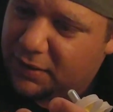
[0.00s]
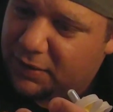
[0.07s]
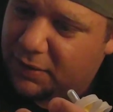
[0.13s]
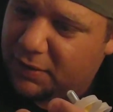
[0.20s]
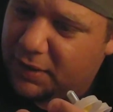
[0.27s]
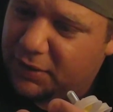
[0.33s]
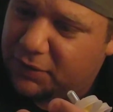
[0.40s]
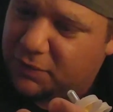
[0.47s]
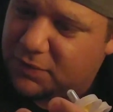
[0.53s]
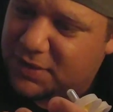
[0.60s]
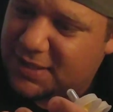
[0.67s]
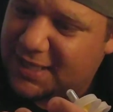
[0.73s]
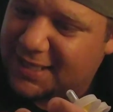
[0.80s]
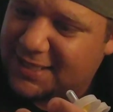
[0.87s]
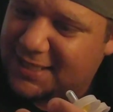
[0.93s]
30 through
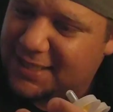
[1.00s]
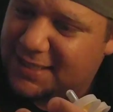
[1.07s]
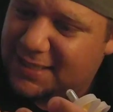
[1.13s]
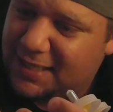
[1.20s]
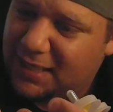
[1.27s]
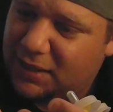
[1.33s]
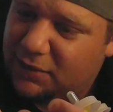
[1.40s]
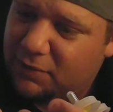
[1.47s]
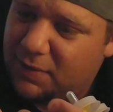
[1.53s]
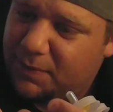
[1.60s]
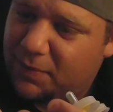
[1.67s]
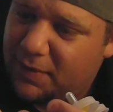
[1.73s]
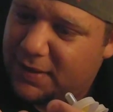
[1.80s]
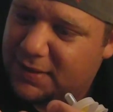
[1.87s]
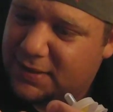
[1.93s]
60 C,
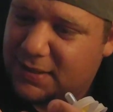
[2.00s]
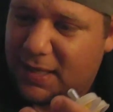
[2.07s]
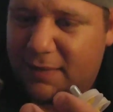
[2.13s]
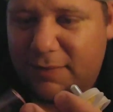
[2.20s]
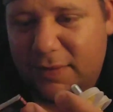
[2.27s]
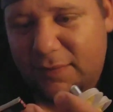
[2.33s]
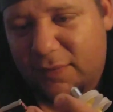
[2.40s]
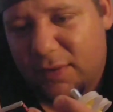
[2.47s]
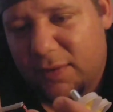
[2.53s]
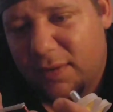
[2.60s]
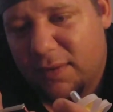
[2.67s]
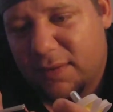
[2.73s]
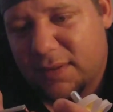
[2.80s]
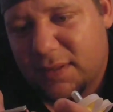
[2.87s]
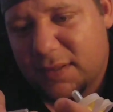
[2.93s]
3.7
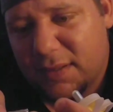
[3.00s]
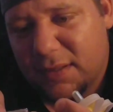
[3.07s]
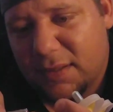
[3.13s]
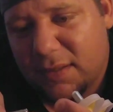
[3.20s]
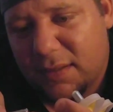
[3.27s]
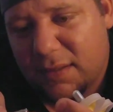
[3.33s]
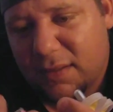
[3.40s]
volts.